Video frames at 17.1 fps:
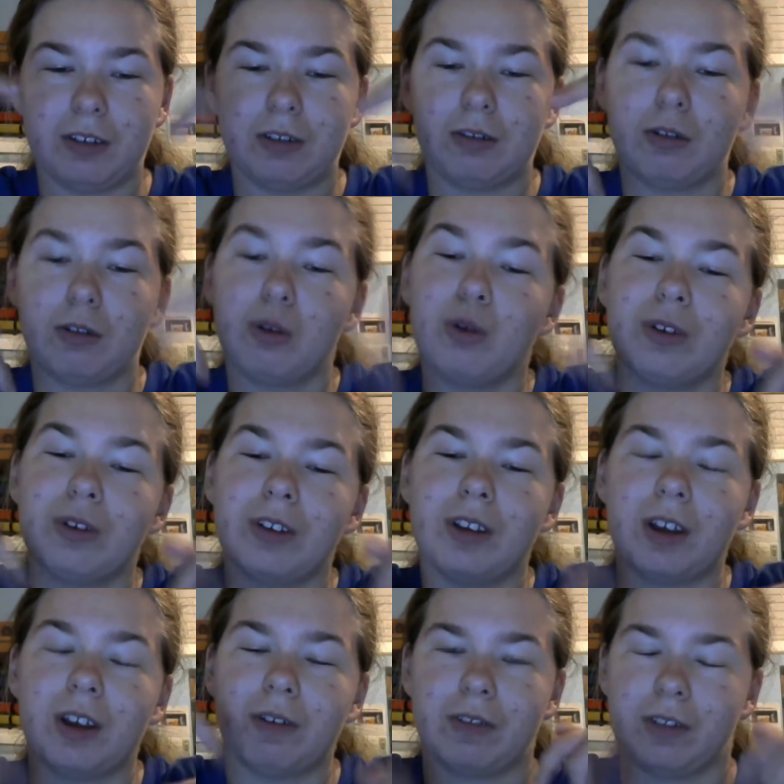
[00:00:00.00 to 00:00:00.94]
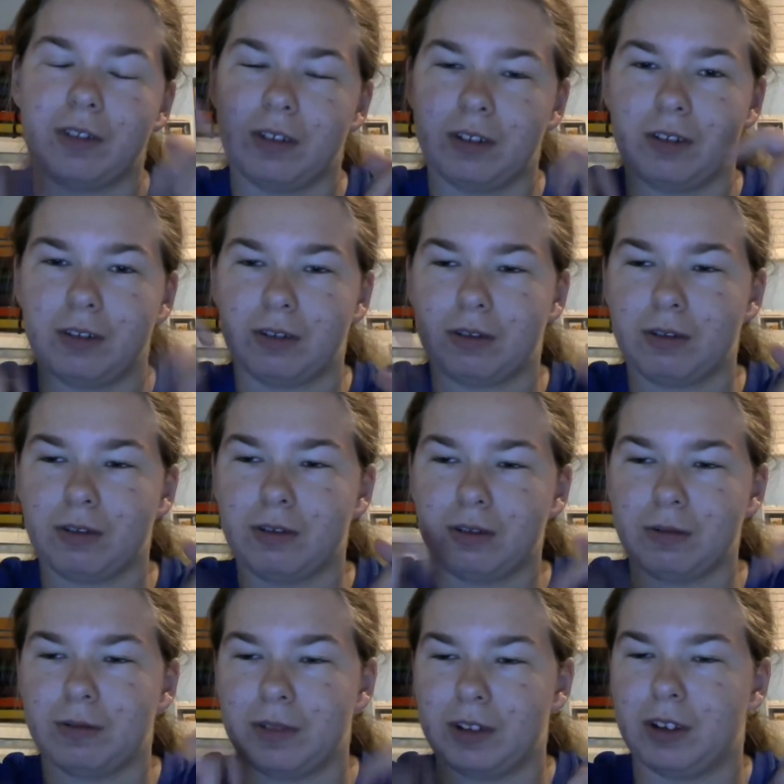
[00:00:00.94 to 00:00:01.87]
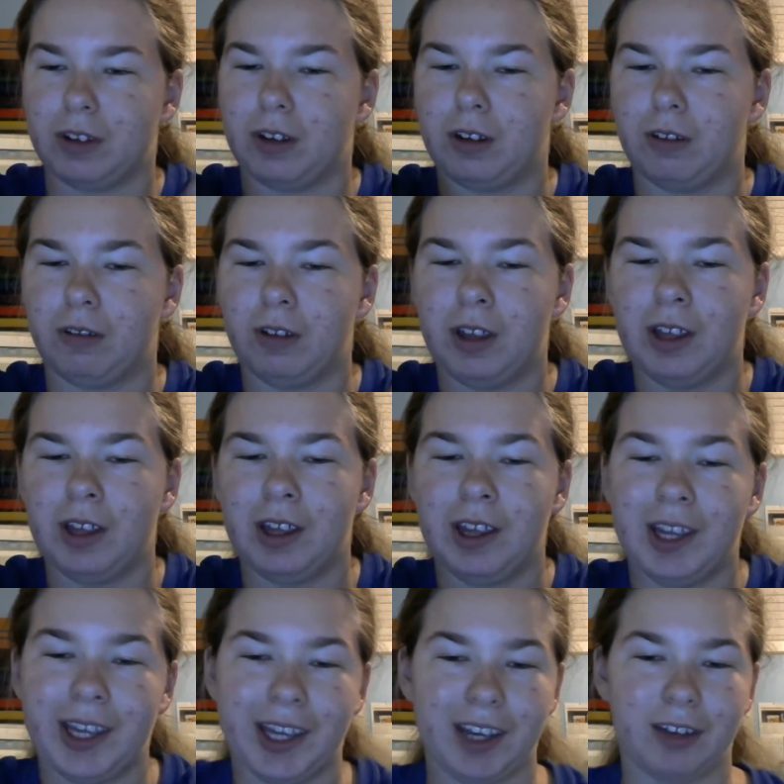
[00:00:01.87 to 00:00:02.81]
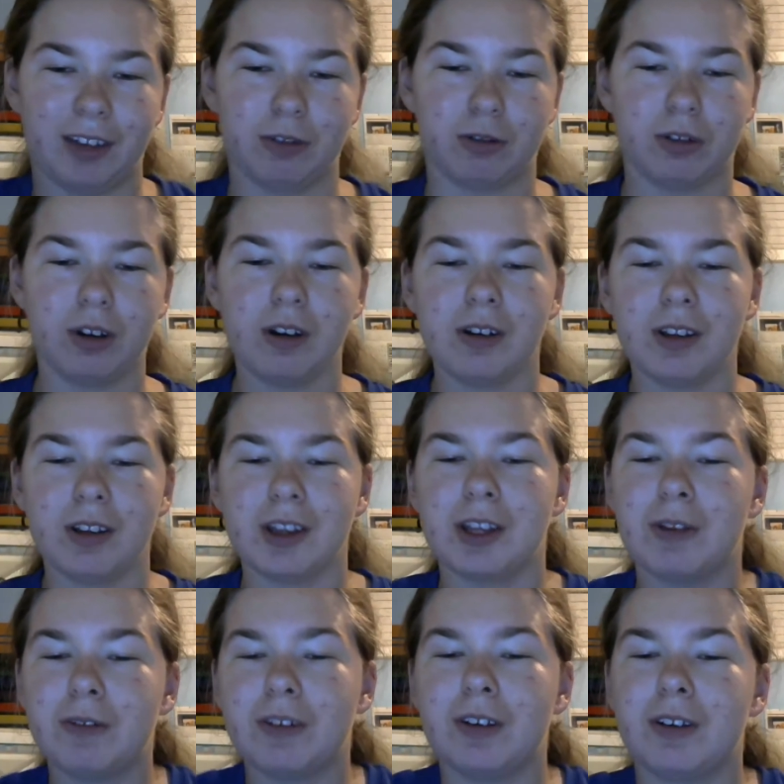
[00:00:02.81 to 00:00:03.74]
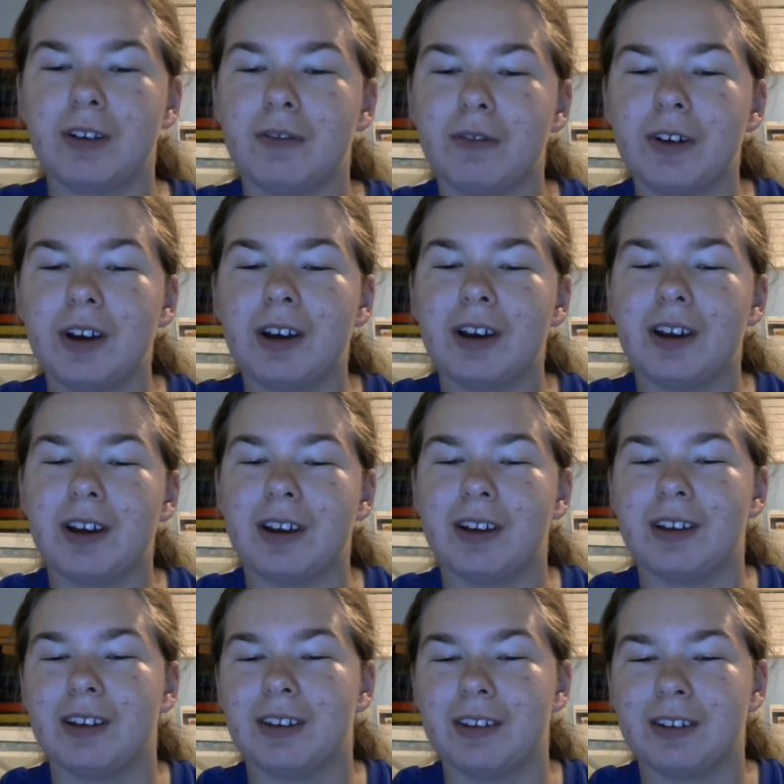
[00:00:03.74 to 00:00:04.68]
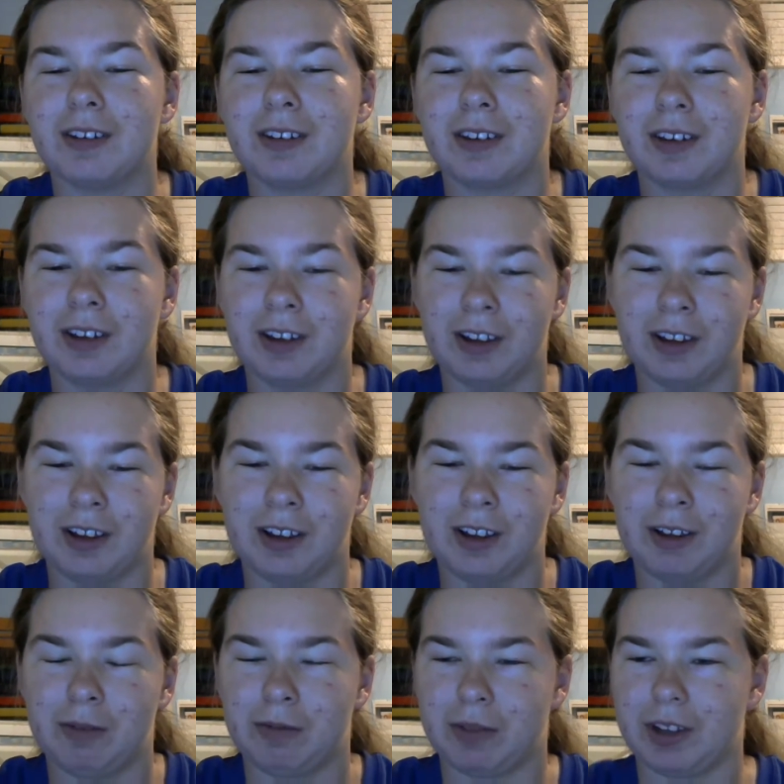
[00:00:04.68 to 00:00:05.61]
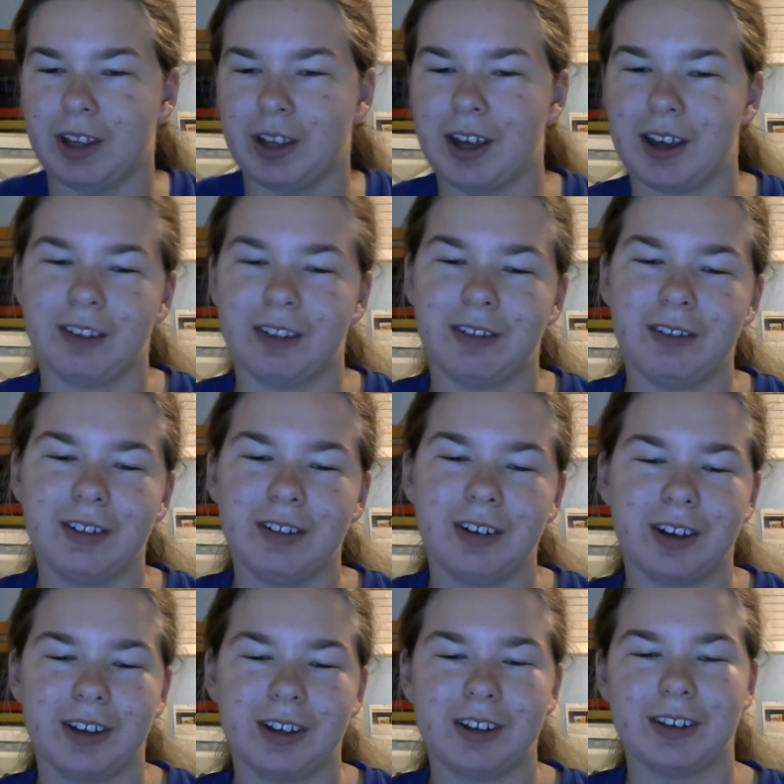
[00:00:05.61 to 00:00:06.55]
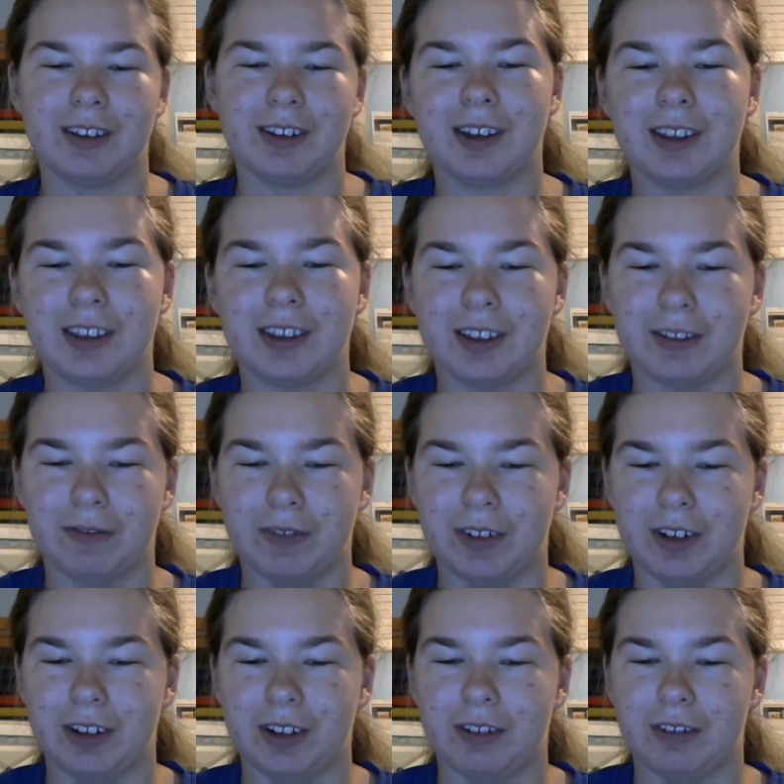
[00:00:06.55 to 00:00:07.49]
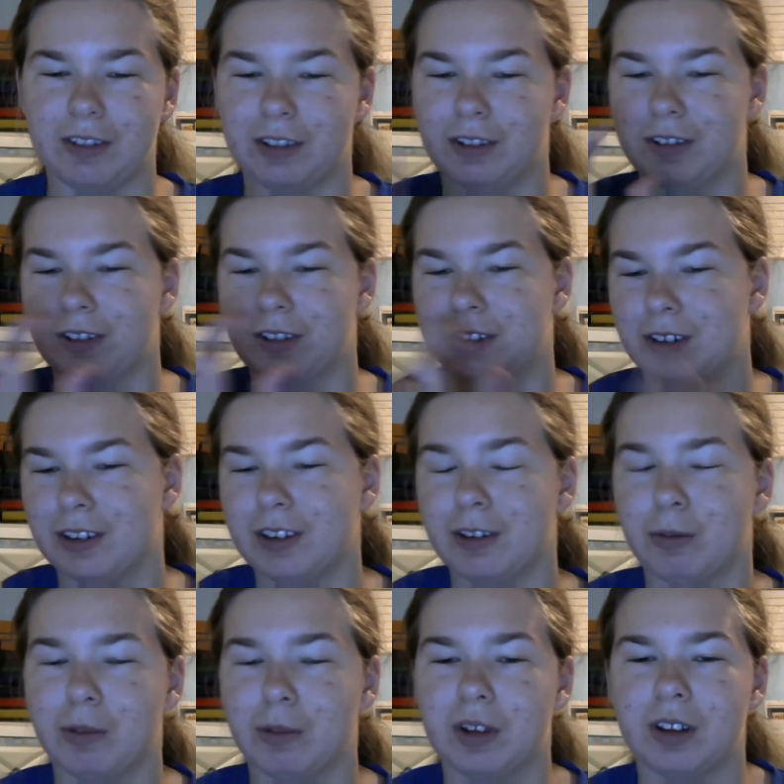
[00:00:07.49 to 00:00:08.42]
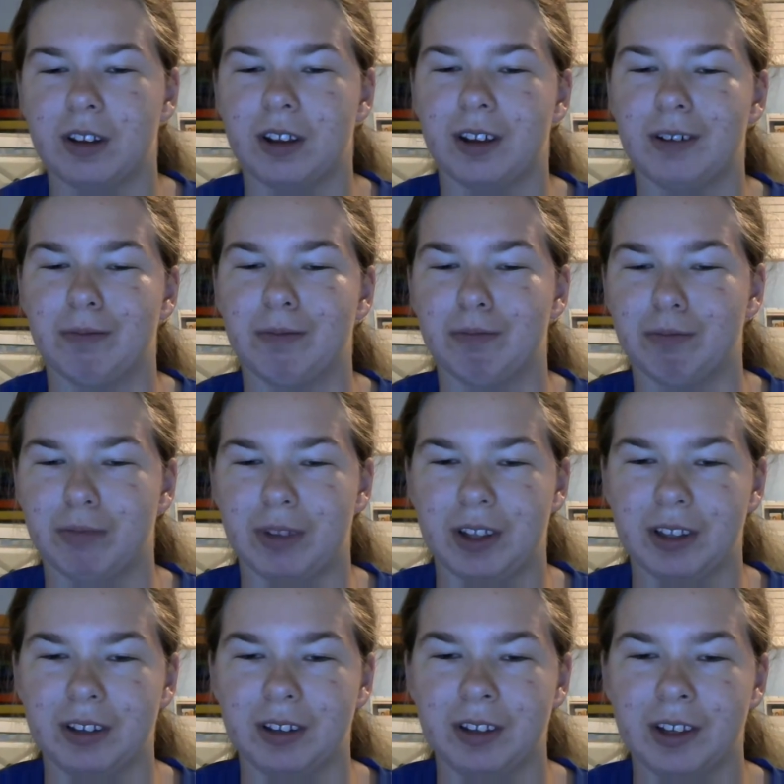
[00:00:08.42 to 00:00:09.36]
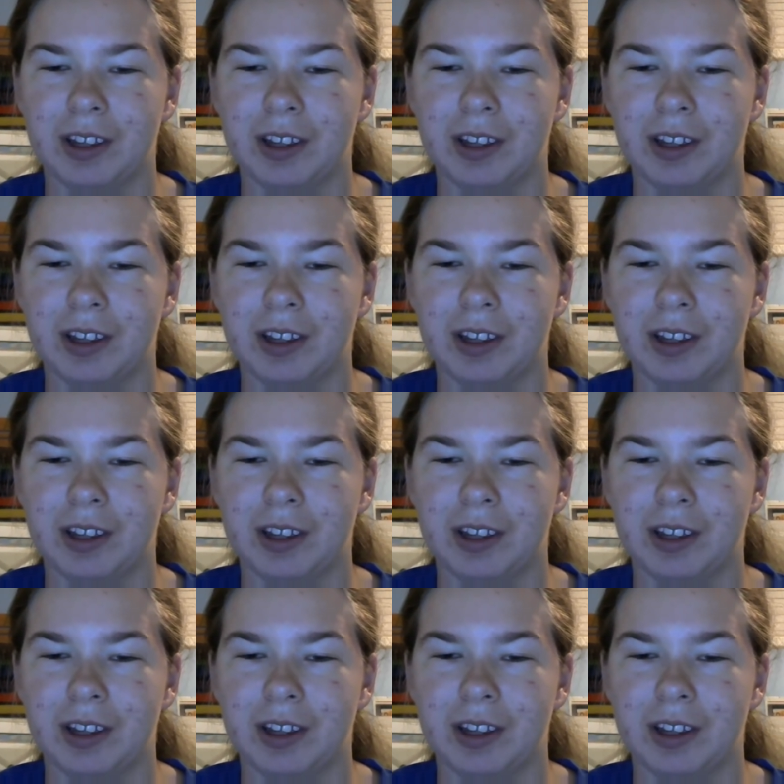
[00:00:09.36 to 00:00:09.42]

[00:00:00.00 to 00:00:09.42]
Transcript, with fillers: cool stuff in the description below. And share this with your friends. But yeah, I hope you guys like this video. I know it's a little bit long, but